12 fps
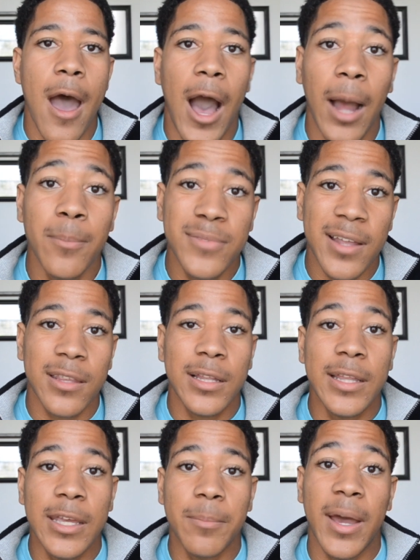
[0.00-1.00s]
I'm
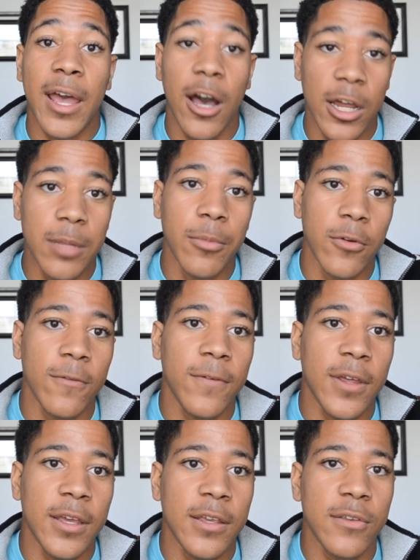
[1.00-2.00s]
technically in my honeymoon
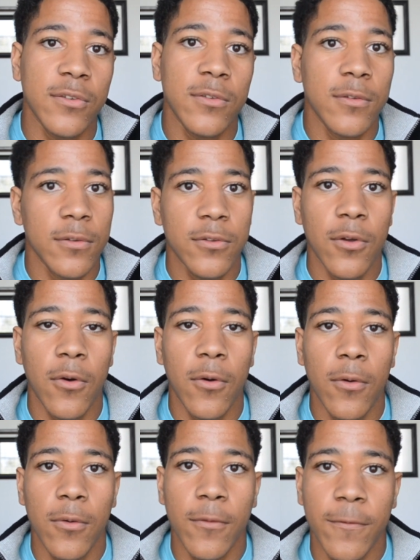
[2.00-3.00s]
phase,
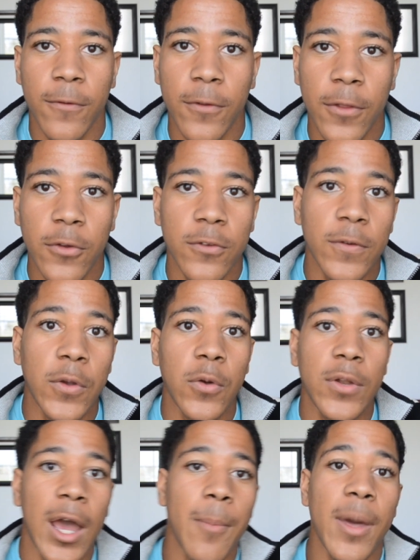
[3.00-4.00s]
so for those of you who
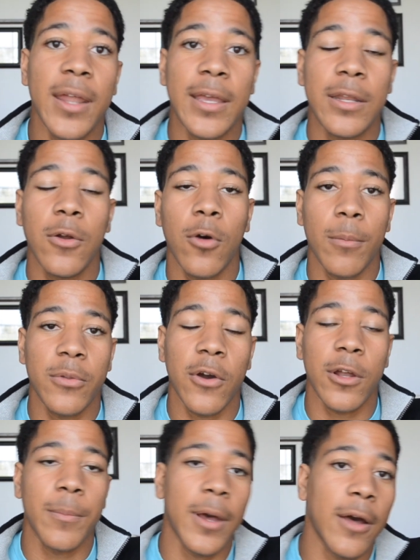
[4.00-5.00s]
are diabetic and know what I'm
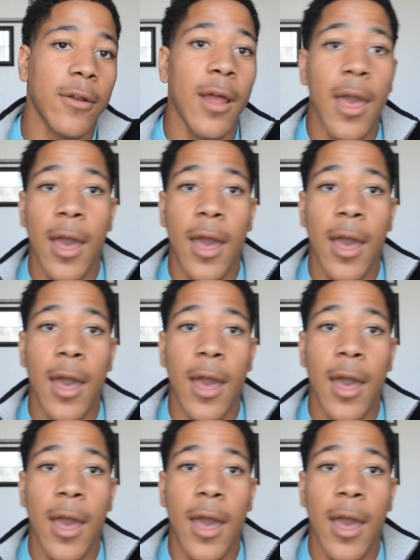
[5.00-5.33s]
talking about,